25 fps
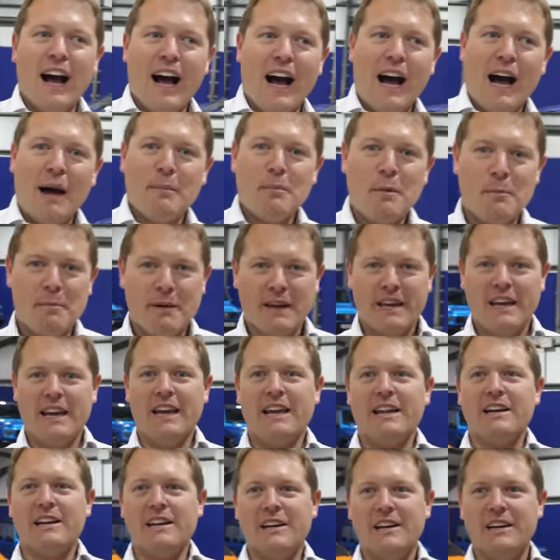I'm a big
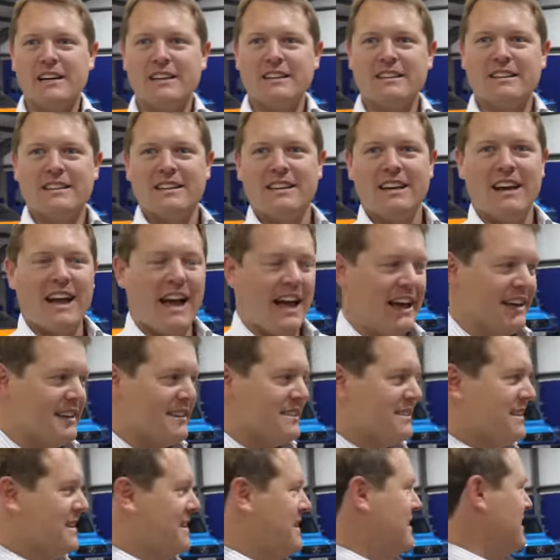kid at heart,
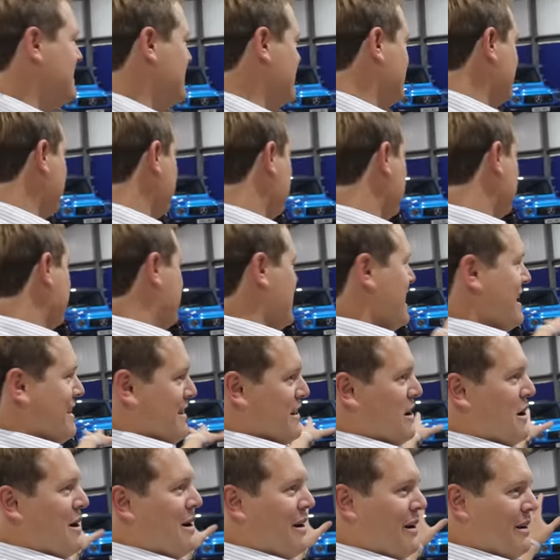and these
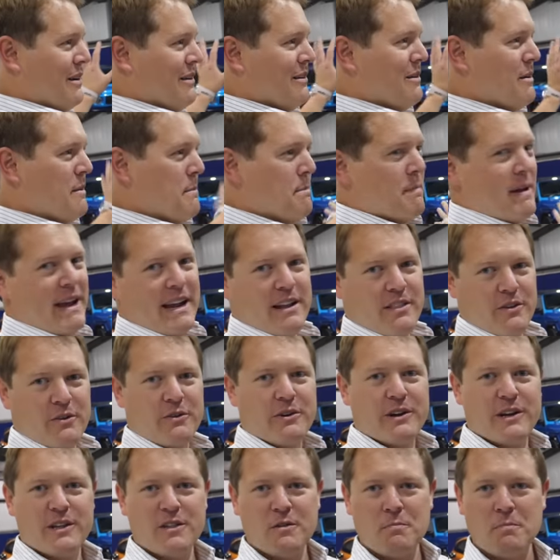are big
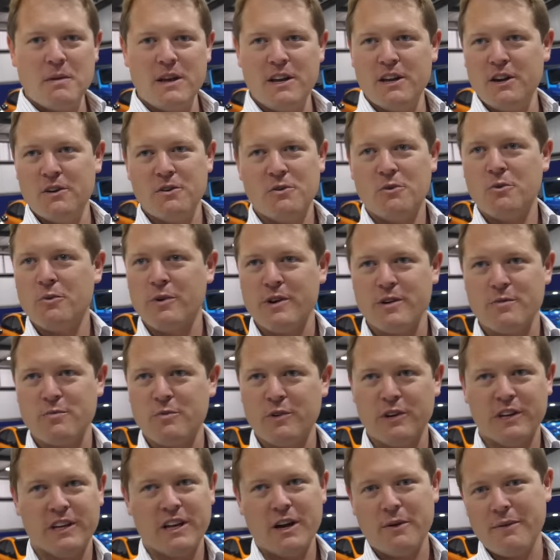toys, but you don't always
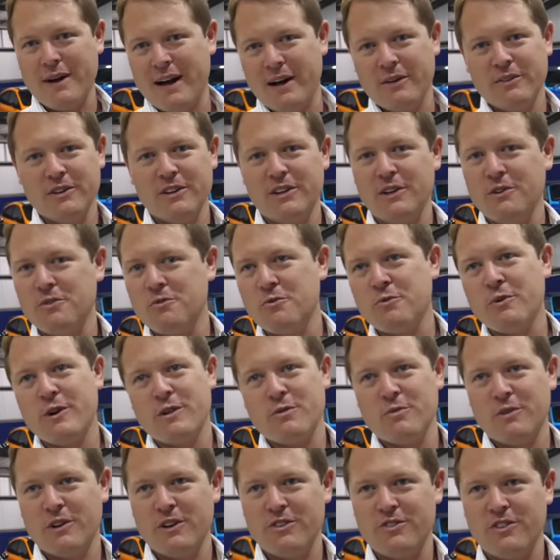want to go out. You don't
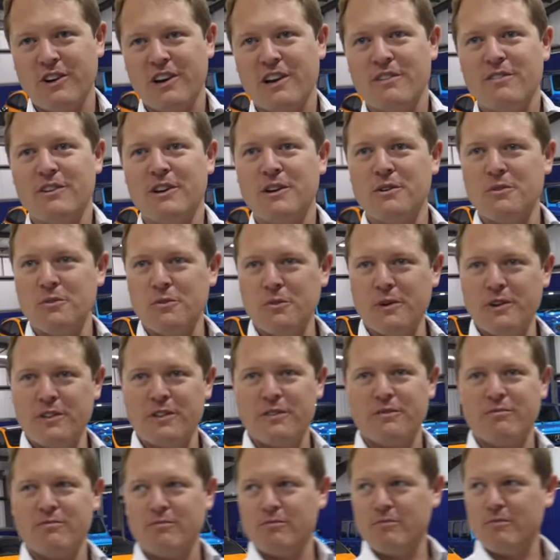always want to drive. You don't
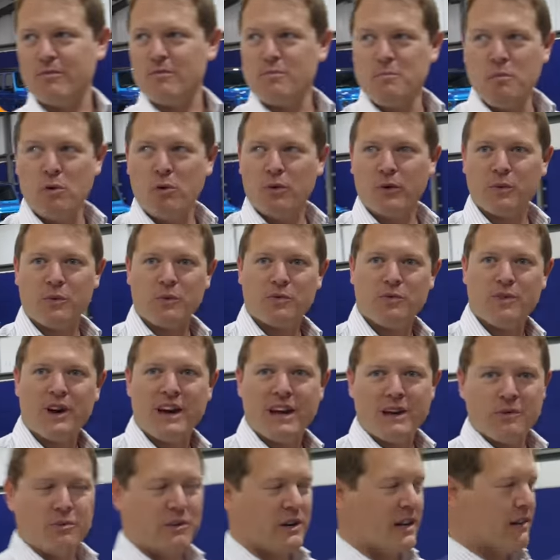always... pouring with
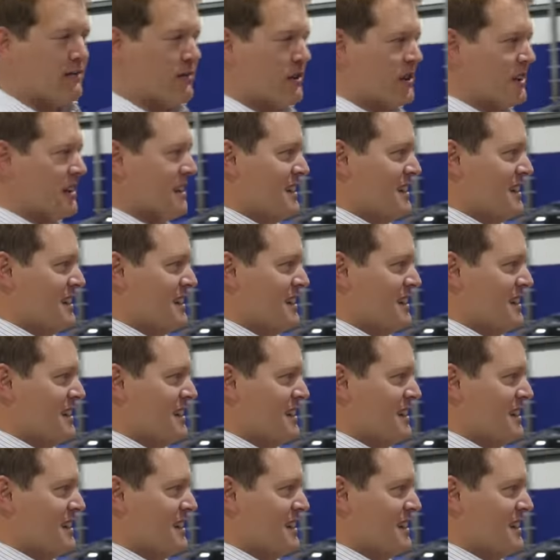rain, whatever.